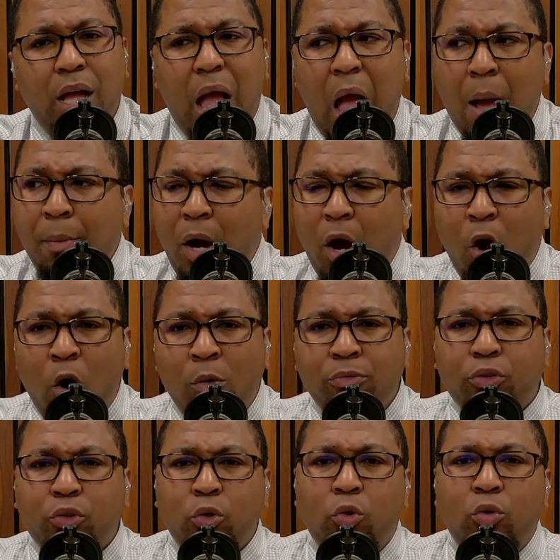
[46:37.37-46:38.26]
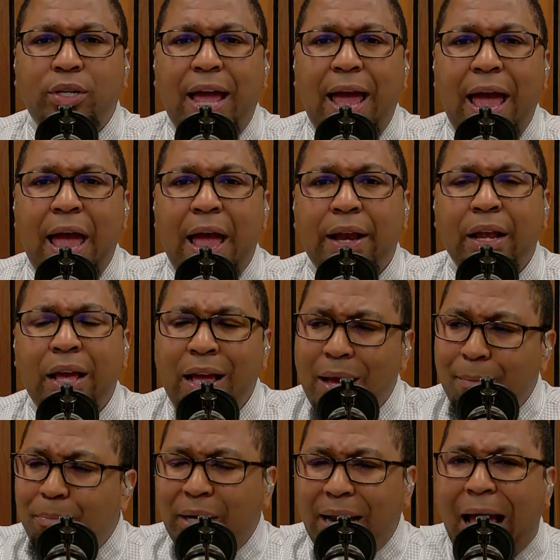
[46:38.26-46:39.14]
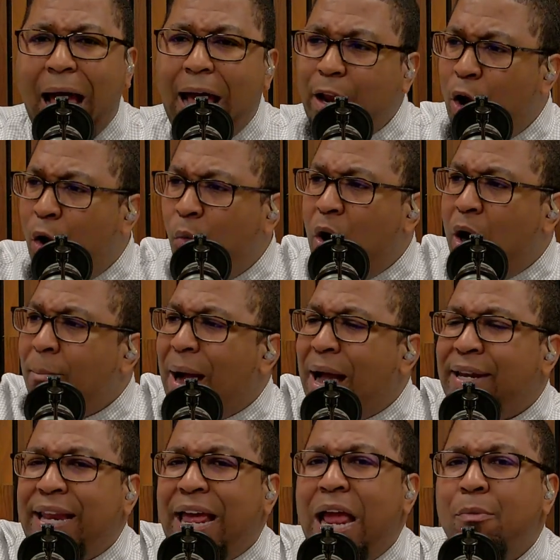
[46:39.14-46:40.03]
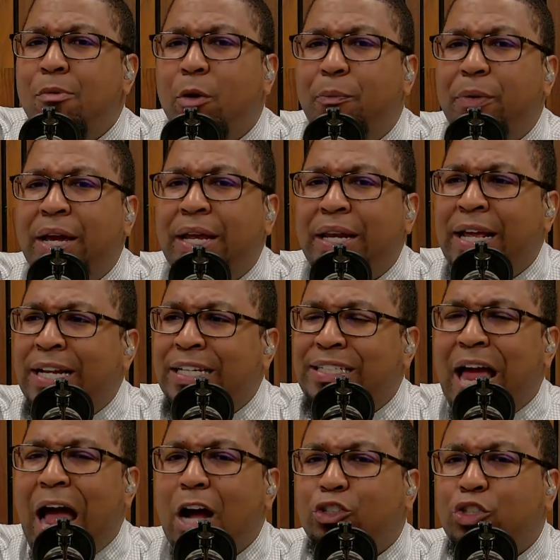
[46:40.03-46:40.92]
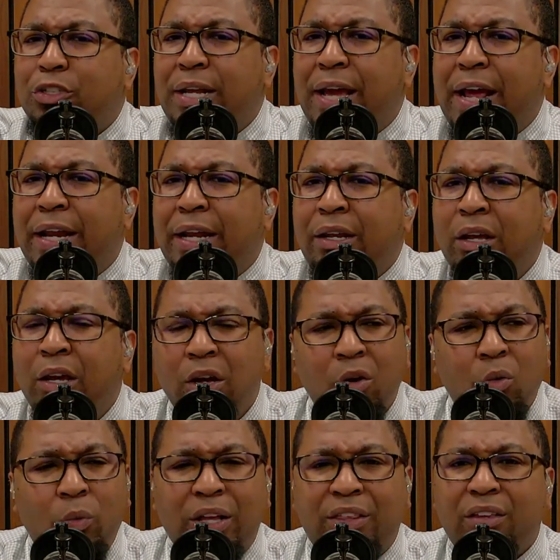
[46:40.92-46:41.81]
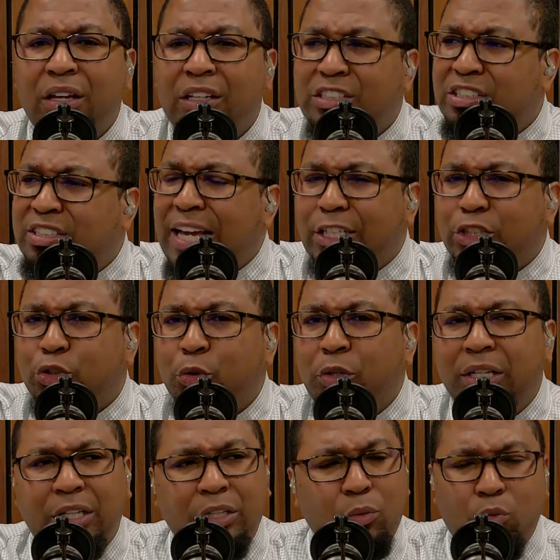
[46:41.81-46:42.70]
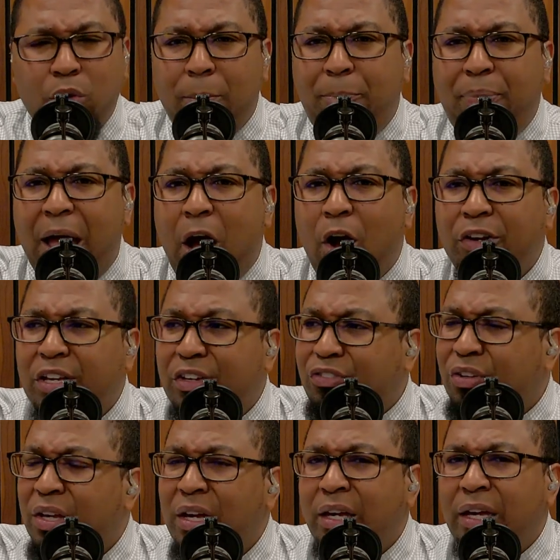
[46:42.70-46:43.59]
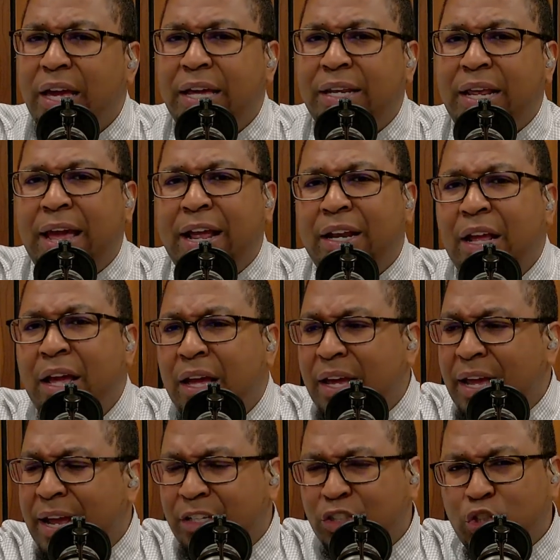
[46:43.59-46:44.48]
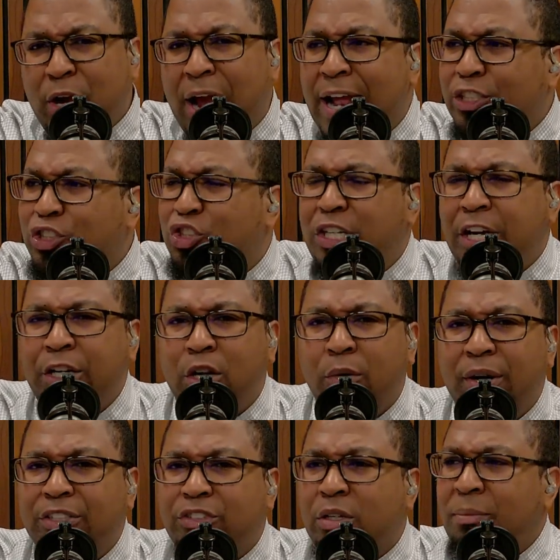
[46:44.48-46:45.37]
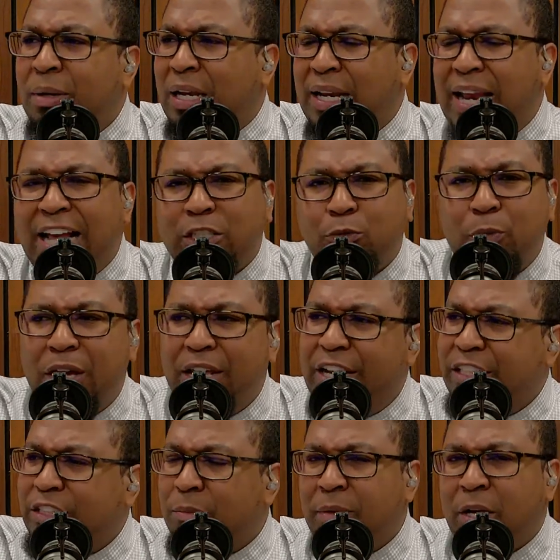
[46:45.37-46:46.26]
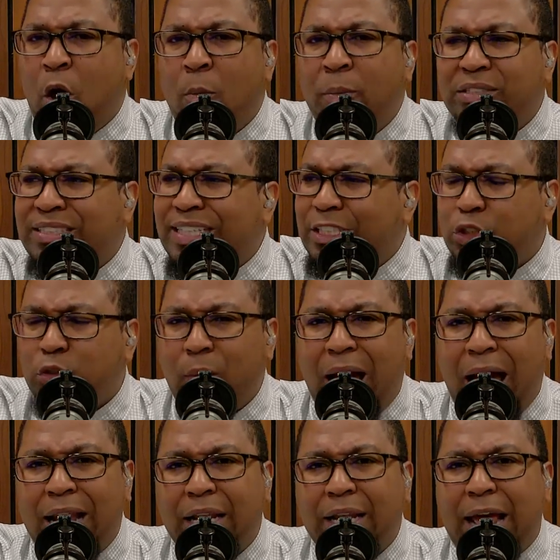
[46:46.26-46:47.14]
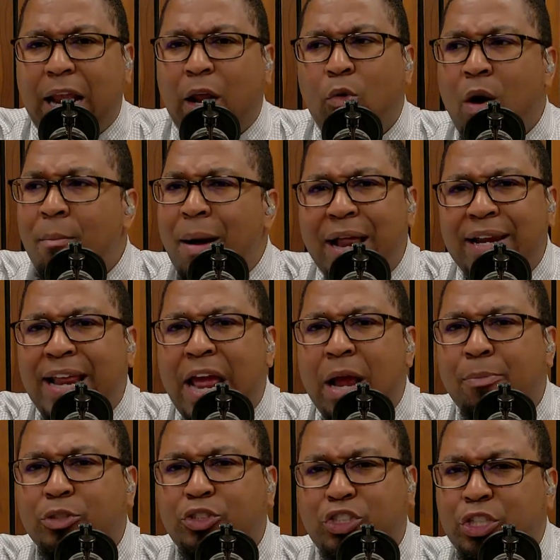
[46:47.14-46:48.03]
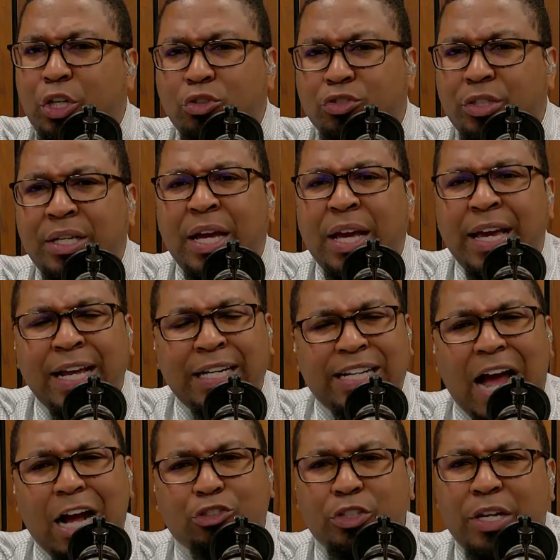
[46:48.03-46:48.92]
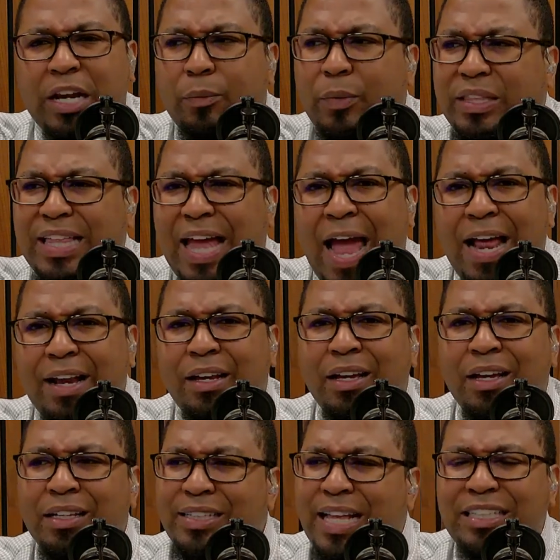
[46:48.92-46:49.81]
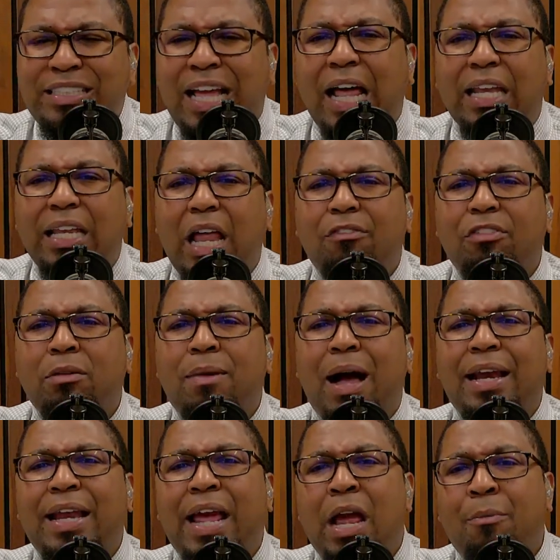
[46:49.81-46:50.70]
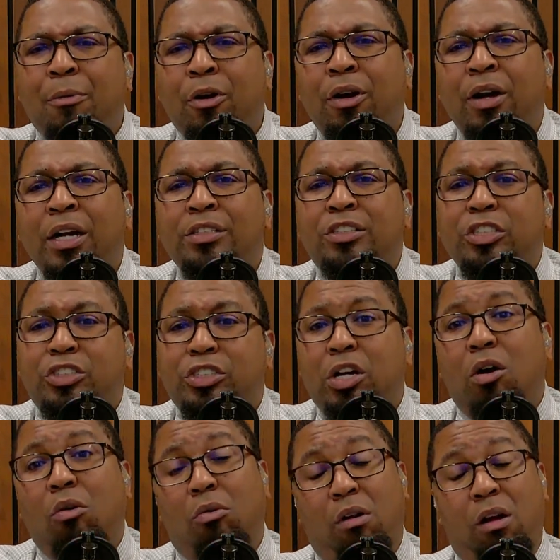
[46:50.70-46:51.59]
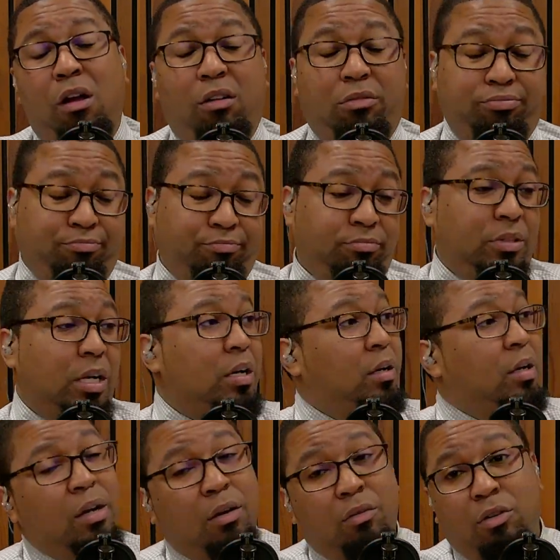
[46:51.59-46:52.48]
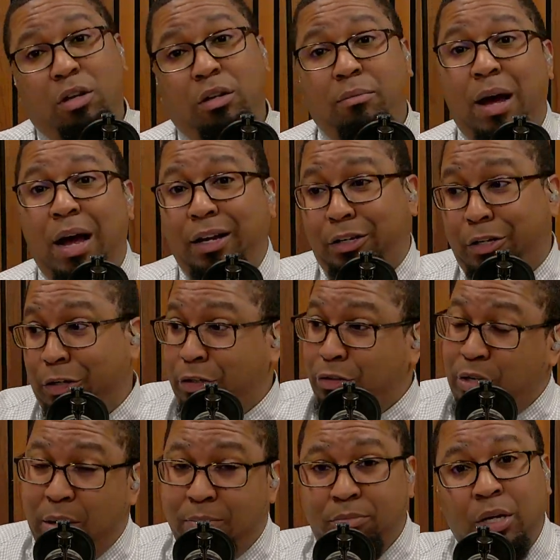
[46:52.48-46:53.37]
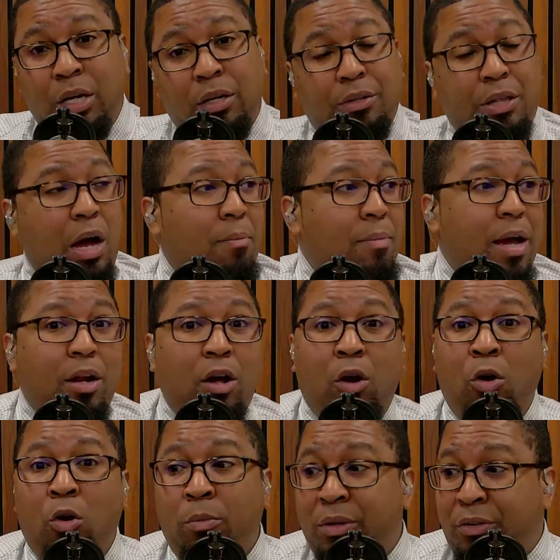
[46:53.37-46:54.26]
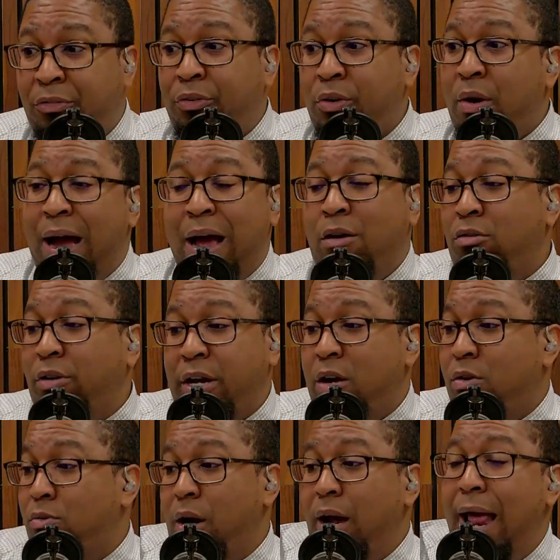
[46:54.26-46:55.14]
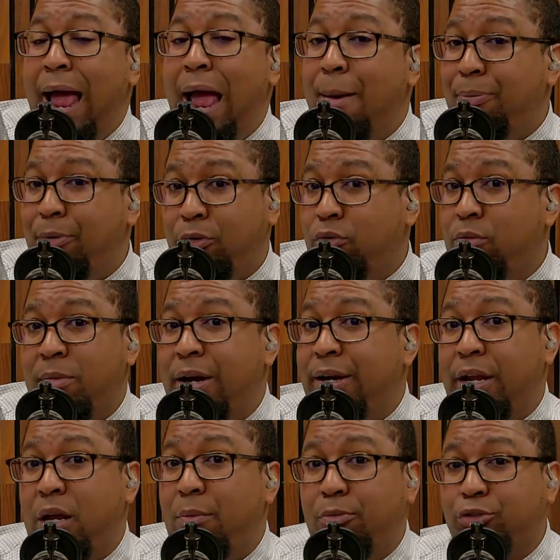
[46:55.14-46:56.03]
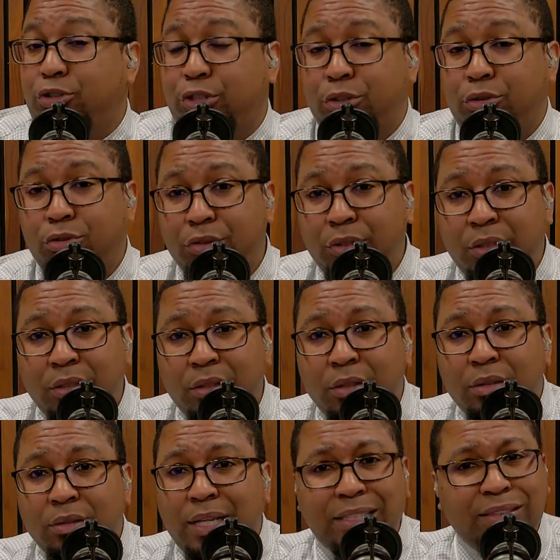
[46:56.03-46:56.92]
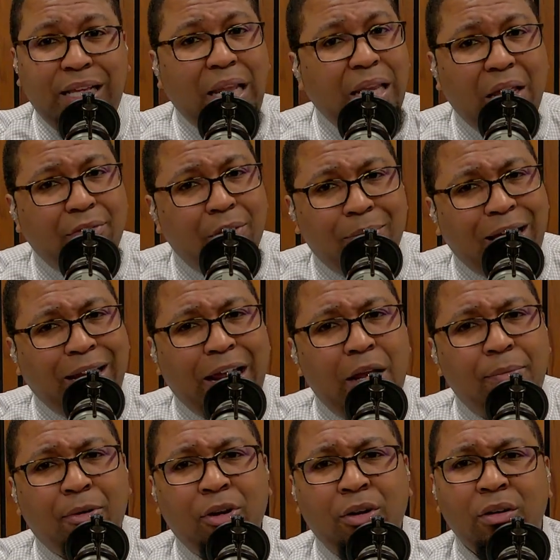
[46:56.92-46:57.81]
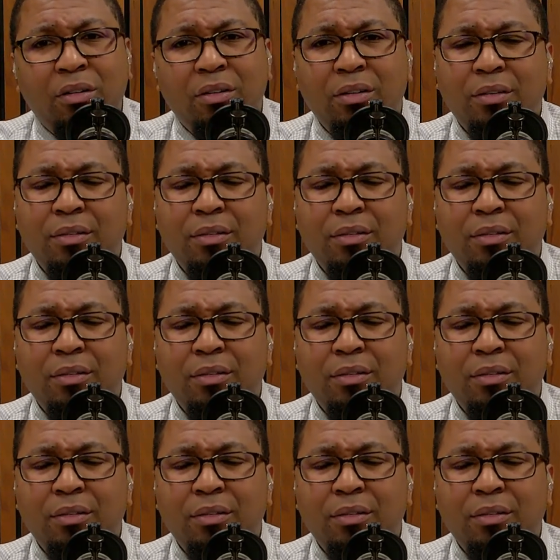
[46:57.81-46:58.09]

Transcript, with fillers: I'm a homeschool dad, but I don't want my neighbor being indoctrinated with sexually rebellious and, and, and transgenderism and lesbianism and homosexuality. I don't want my neighbor's children indoctrinated with that. That's not loving my neighbor. Just to go, well, hmm, well, my kids, I'm I'm at home, and so I don't care what happens with my neighbor's children. That's not loving my neighbor.